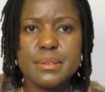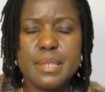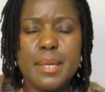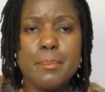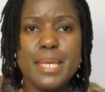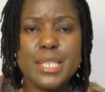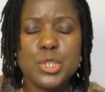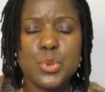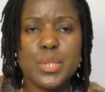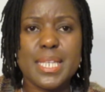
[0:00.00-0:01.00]
And make
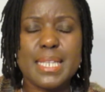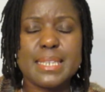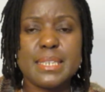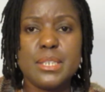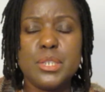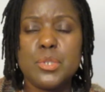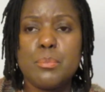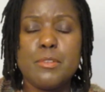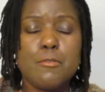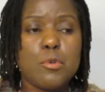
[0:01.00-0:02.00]
sure that,
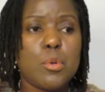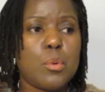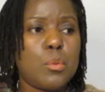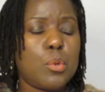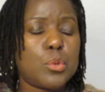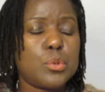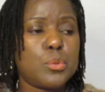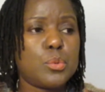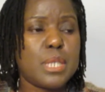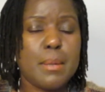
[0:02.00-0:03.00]
before, what
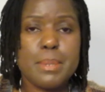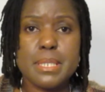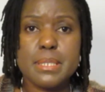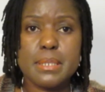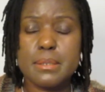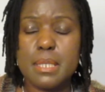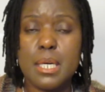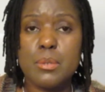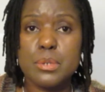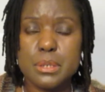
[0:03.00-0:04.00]
would happen is that
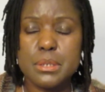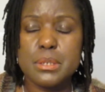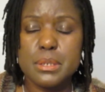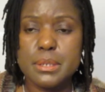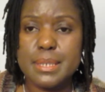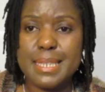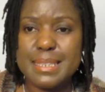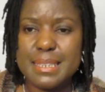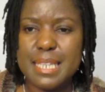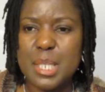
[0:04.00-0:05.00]
I would get
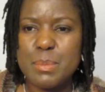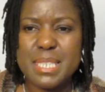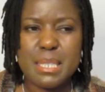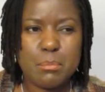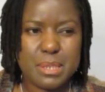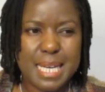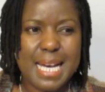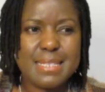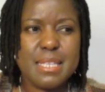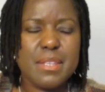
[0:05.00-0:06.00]
attacked by some
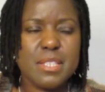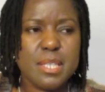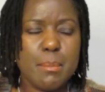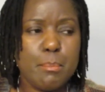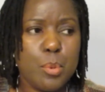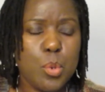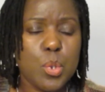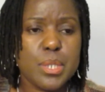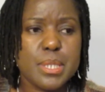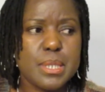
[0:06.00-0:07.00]
dust, either some
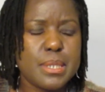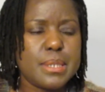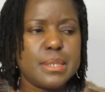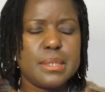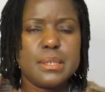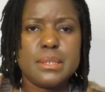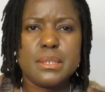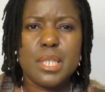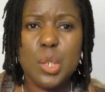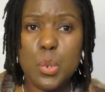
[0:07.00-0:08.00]
books,
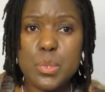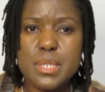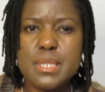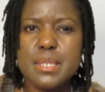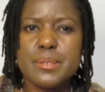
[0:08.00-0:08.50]
clothes,